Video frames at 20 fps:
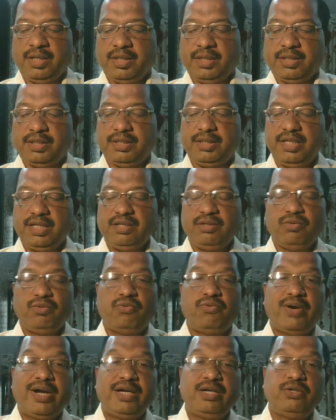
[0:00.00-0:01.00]
Then
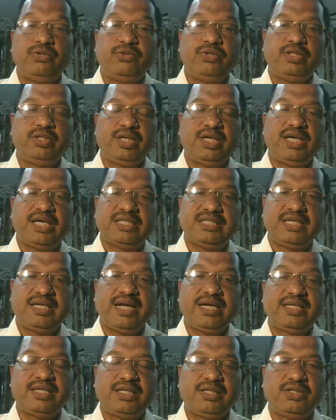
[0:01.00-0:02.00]
while doing the essay
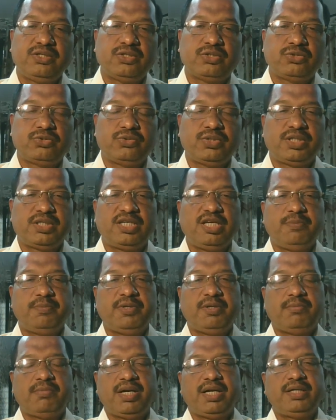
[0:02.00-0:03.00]
writing, dear student, keep
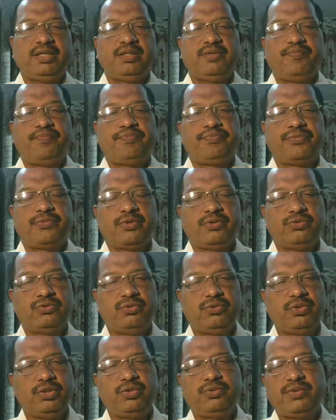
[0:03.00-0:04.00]
in mind,
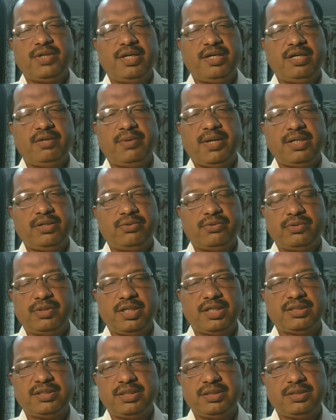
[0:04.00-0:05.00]
so you can divide your the
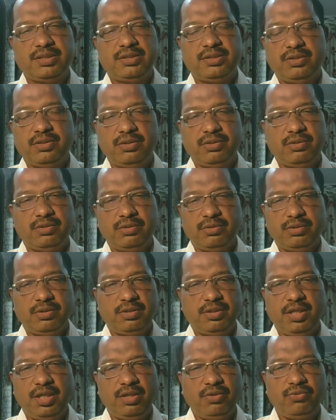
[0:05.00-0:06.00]
essays in the
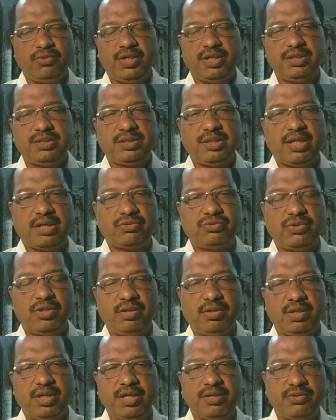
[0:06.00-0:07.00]
3 ways:
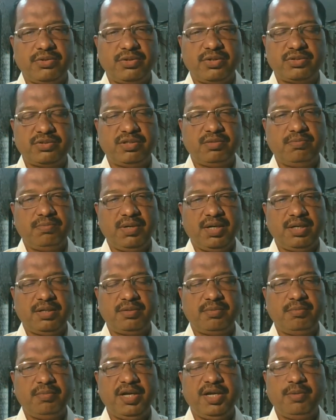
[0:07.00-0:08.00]
actual introduction part,
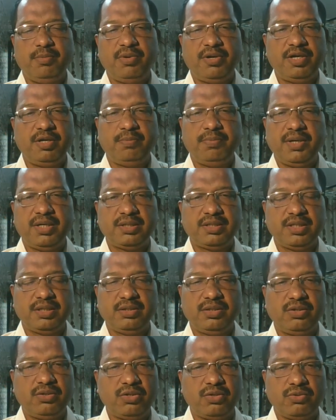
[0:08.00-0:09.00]
main body part, then
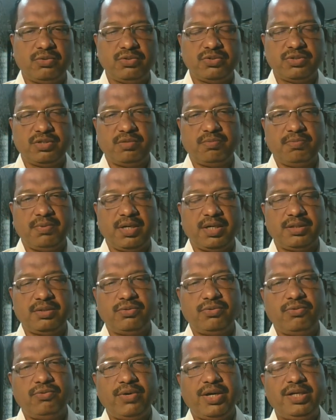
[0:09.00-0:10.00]
the conclusion part.
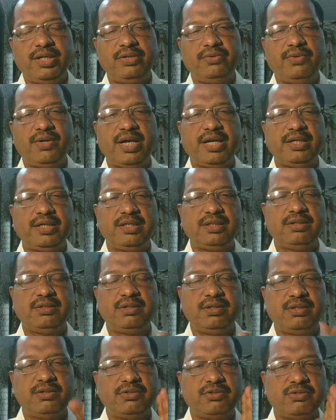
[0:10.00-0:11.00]
While you are writing
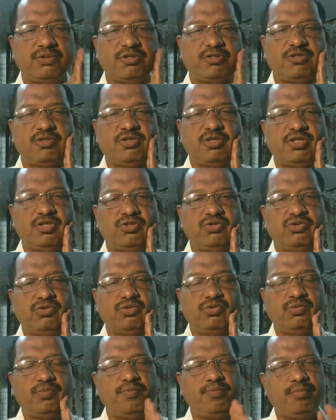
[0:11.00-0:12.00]
the introduction, it
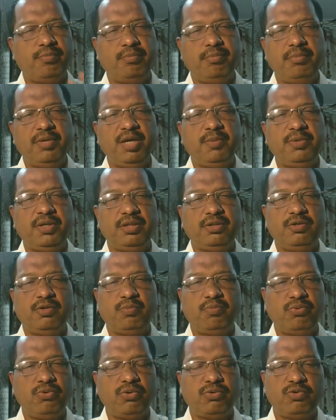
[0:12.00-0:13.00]
should maybe the
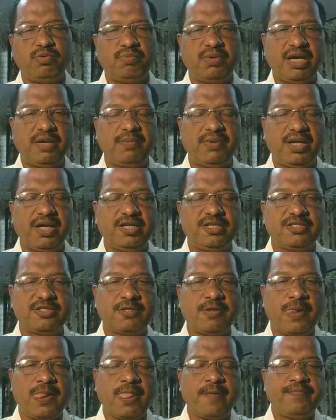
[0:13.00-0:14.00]
4 to 5 lines,
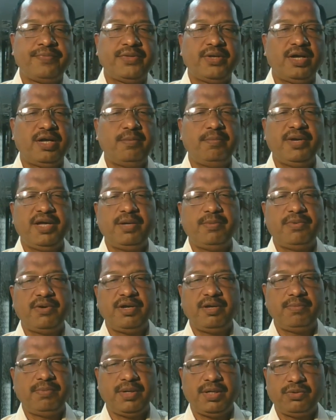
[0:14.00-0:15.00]
and main
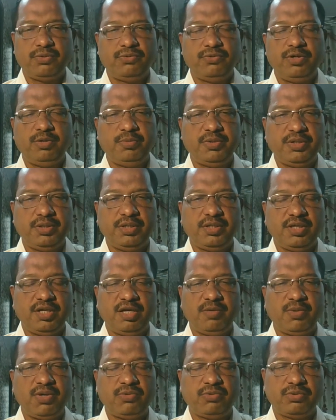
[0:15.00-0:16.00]
body part will be
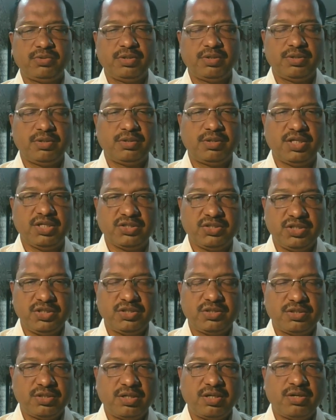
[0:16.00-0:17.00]
about the
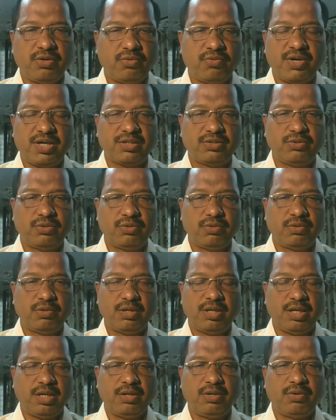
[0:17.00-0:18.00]
essays, what
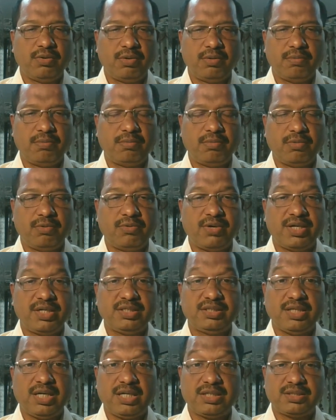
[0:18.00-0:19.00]

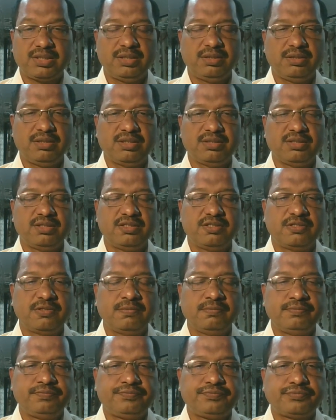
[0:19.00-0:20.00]
is asked in the essays.
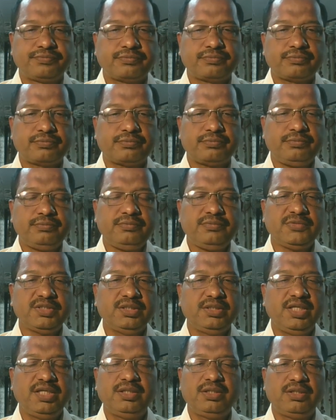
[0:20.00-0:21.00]

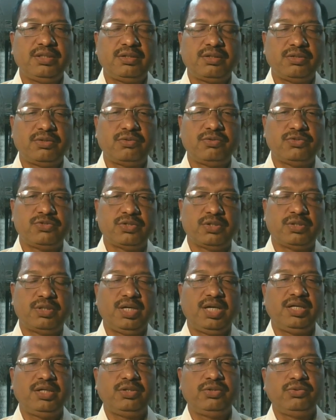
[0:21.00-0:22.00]
Then the conclusion,
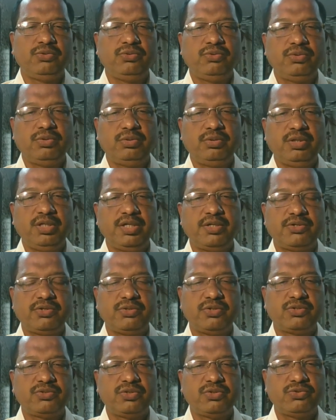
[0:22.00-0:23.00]
and your the
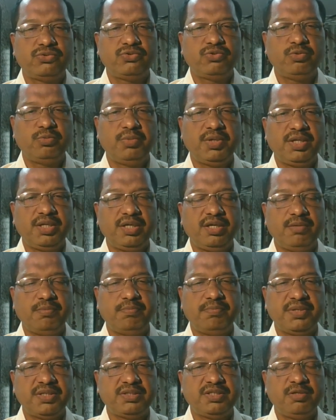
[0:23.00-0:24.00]
introduction should be very
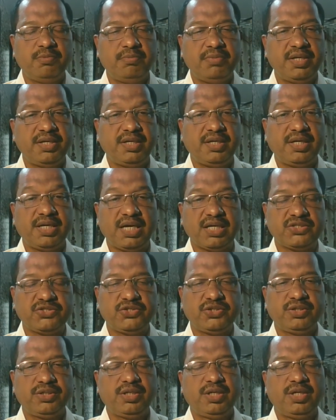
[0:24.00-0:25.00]
impressive, very catchy.